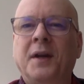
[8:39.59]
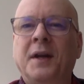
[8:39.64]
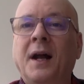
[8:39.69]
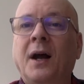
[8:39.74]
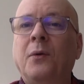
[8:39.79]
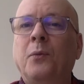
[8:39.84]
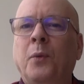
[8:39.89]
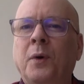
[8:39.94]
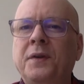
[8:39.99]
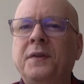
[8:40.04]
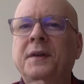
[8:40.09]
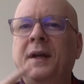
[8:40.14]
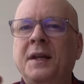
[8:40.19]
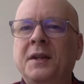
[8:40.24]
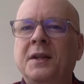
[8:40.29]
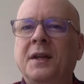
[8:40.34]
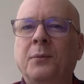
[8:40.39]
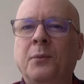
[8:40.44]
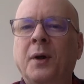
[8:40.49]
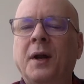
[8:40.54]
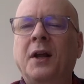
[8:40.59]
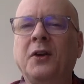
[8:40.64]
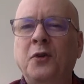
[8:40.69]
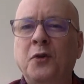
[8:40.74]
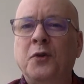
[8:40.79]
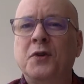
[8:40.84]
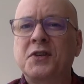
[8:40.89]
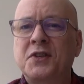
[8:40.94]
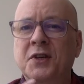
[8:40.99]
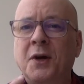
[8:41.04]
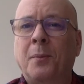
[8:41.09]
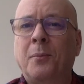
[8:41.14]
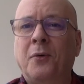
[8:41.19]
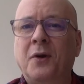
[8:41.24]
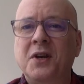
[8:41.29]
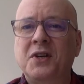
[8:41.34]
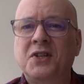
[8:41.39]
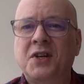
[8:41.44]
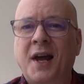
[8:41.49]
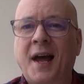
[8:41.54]
And, I, when, and when I do the
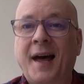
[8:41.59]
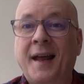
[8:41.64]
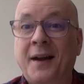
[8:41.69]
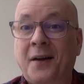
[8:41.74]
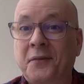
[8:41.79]
summary chat,